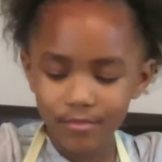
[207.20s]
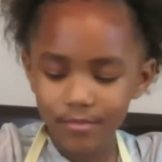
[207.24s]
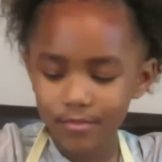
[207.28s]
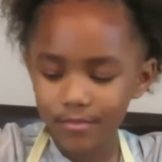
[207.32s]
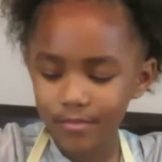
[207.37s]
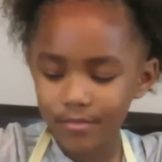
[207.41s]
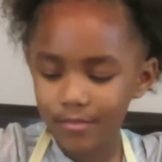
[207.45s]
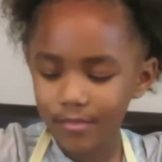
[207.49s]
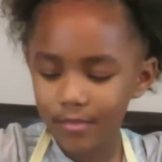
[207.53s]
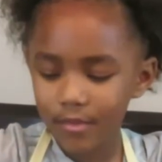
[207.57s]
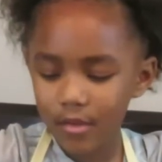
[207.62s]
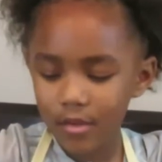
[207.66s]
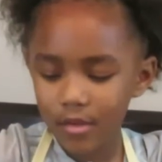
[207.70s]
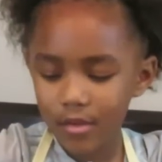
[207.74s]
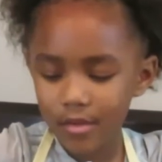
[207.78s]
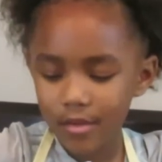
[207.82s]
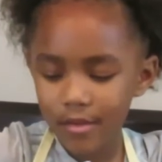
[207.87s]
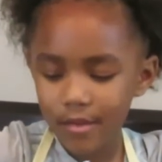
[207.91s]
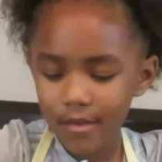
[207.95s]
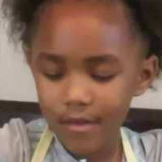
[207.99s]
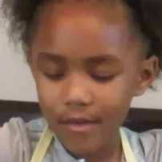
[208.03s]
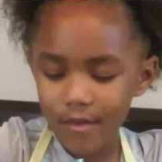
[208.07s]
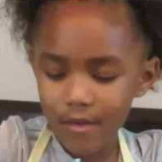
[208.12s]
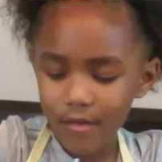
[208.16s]

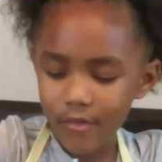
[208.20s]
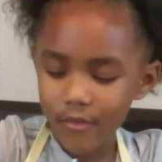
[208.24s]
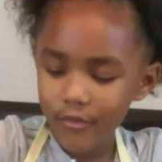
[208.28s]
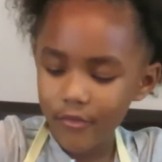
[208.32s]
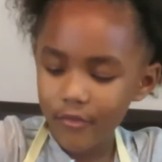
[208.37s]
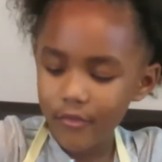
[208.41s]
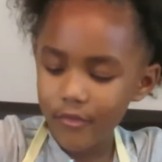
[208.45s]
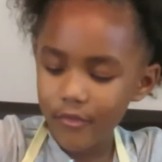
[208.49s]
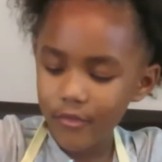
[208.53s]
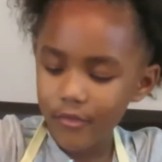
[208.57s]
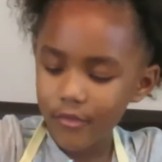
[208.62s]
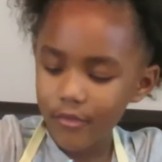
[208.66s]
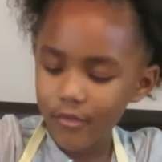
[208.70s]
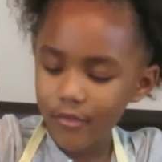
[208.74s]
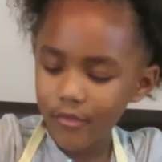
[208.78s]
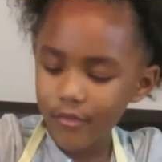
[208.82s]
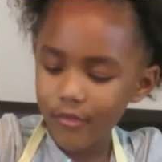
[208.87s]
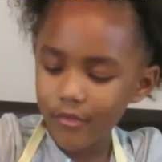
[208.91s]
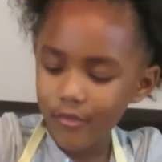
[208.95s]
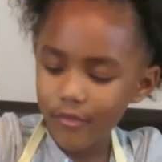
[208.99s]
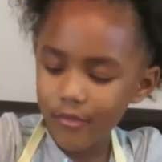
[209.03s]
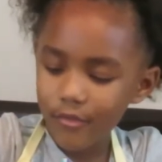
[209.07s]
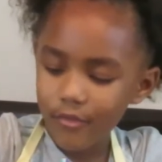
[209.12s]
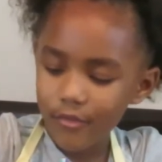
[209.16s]

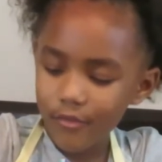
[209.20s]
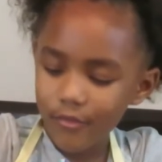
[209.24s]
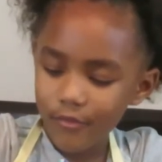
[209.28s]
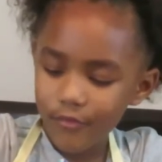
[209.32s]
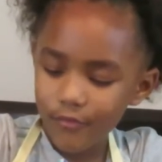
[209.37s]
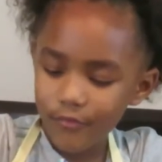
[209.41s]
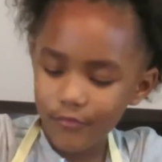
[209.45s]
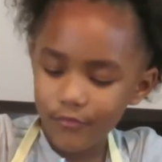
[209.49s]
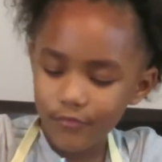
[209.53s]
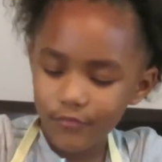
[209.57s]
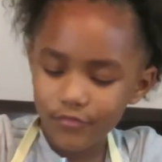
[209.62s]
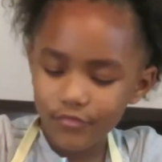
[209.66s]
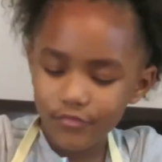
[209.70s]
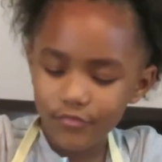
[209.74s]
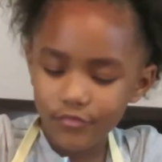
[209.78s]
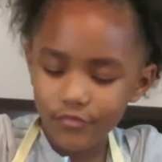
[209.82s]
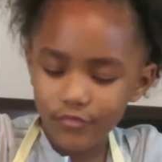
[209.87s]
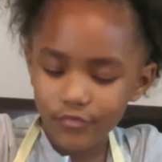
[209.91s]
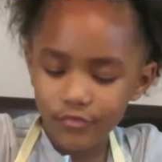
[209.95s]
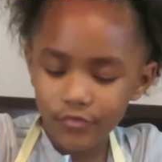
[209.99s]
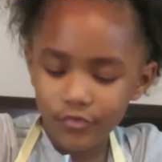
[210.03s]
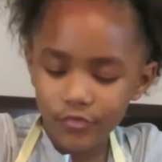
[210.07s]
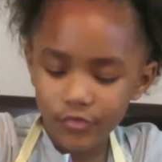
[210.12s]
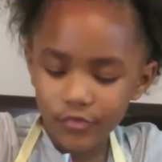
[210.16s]

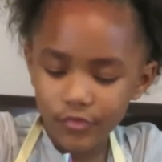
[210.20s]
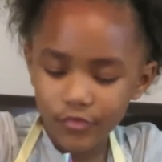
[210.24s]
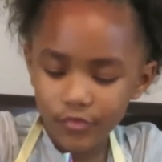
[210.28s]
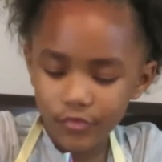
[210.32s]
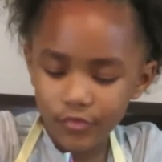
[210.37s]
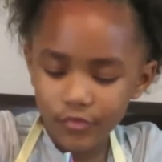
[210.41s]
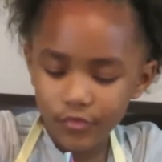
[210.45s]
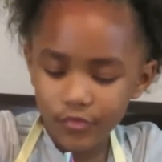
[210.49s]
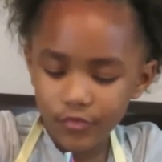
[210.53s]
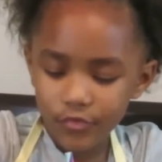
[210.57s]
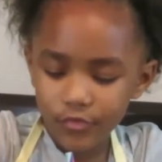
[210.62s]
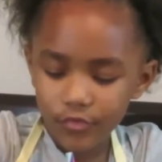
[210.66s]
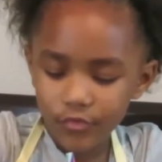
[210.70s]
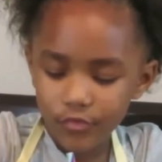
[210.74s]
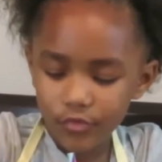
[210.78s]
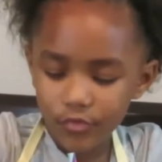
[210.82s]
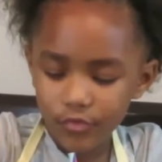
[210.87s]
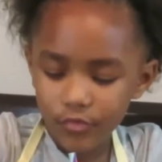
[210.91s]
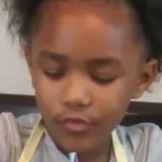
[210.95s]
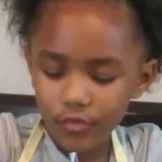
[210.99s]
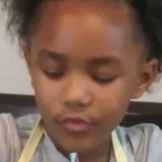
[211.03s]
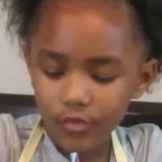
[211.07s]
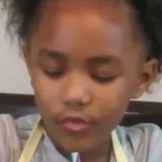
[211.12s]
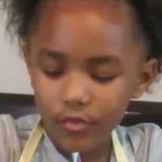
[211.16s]

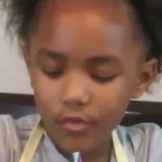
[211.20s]
[no speech]